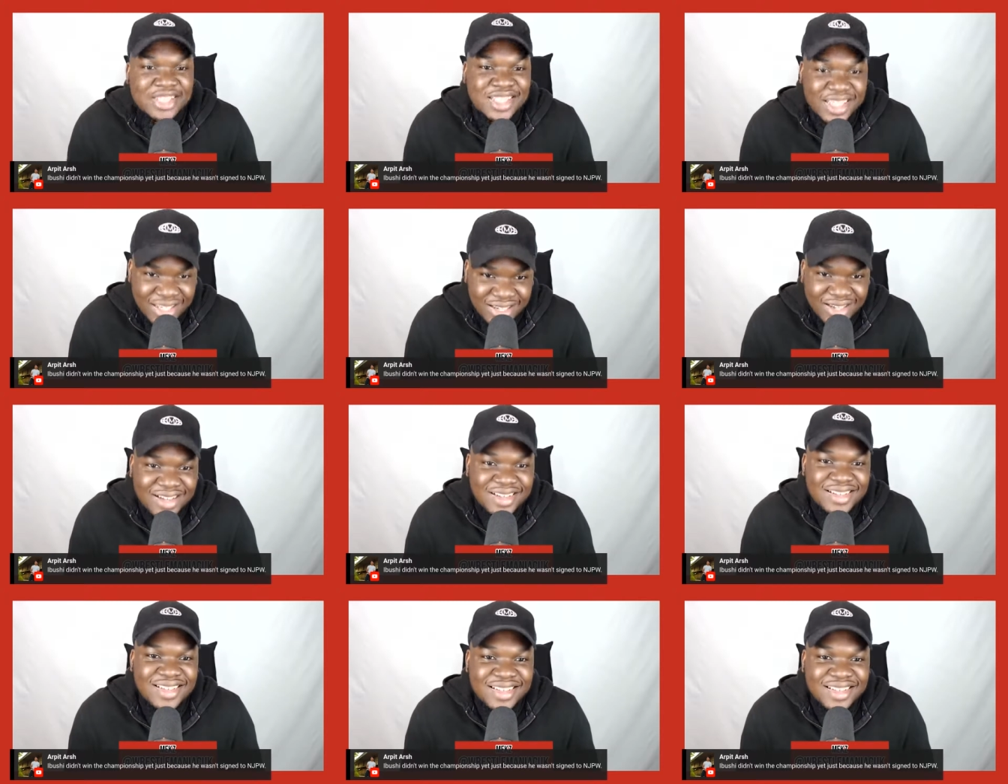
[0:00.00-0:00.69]

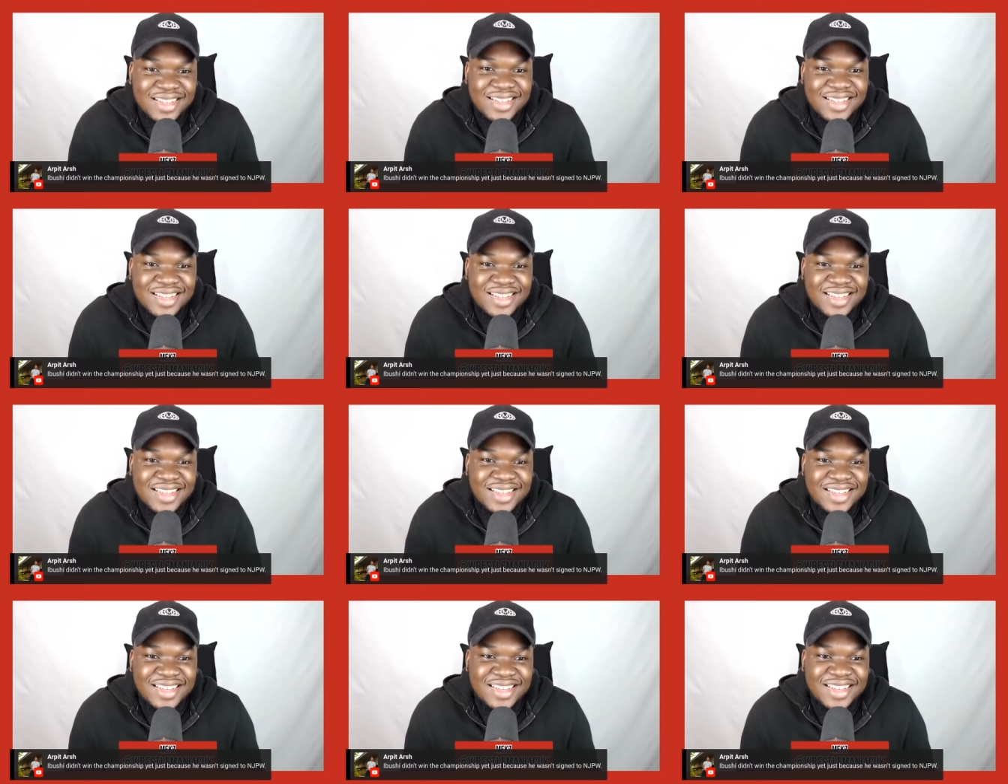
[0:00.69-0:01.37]
here.
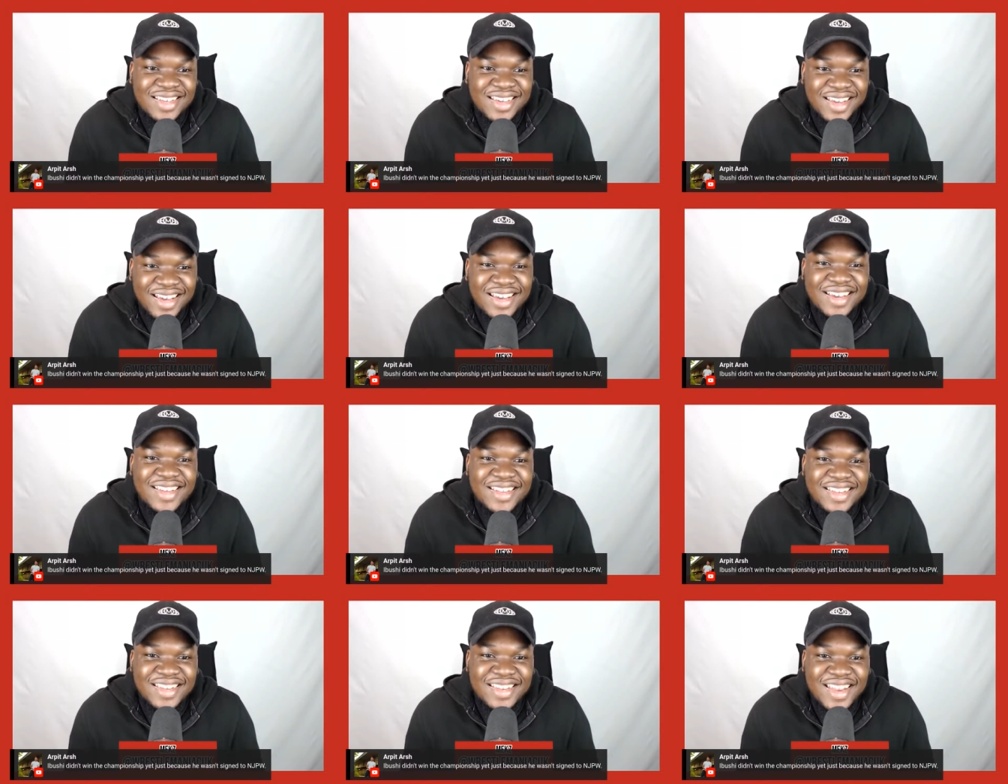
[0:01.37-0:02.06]
Yeah.
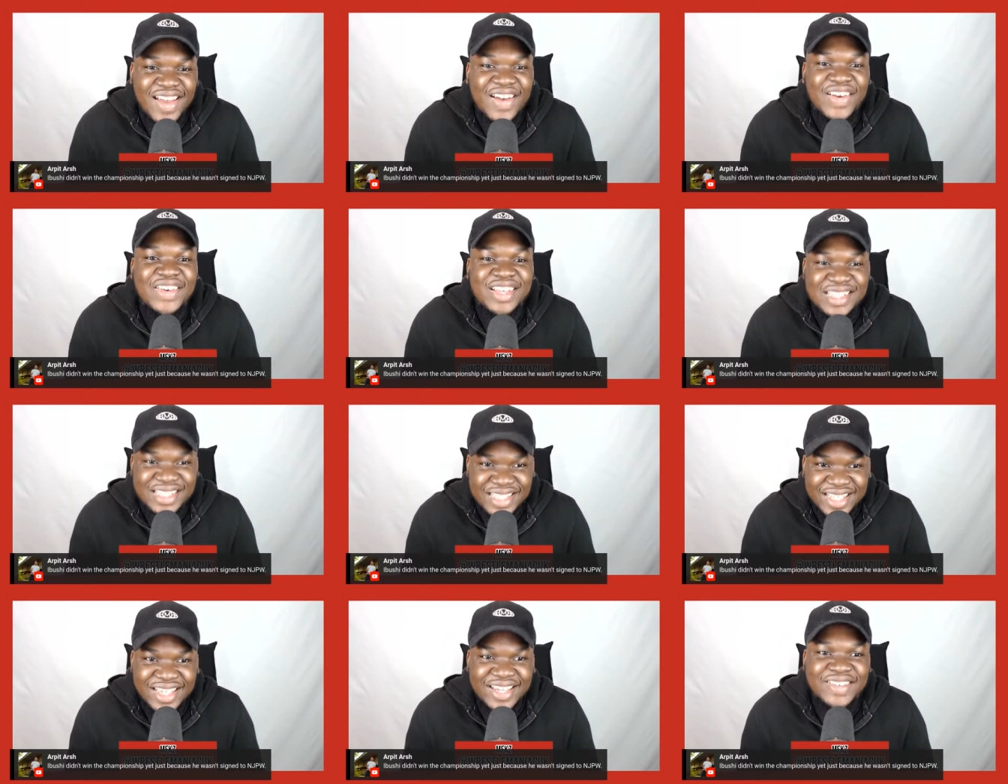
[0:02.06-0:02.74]
Now he's
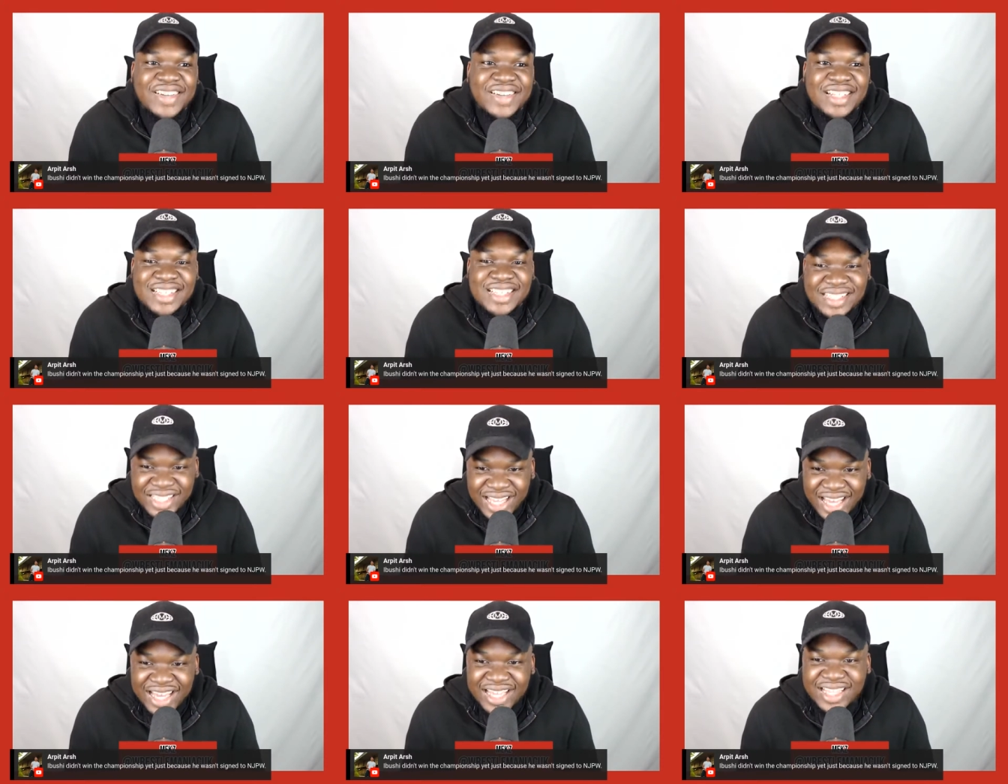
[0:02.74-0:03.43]
here and he's
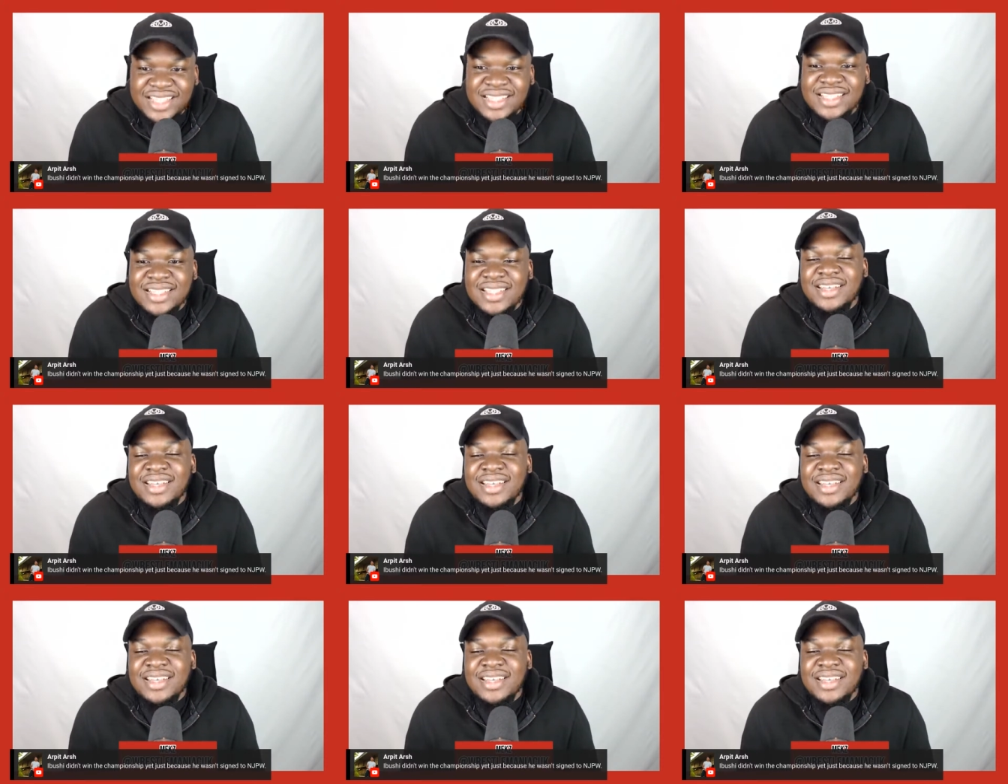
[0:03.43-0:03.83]
signed.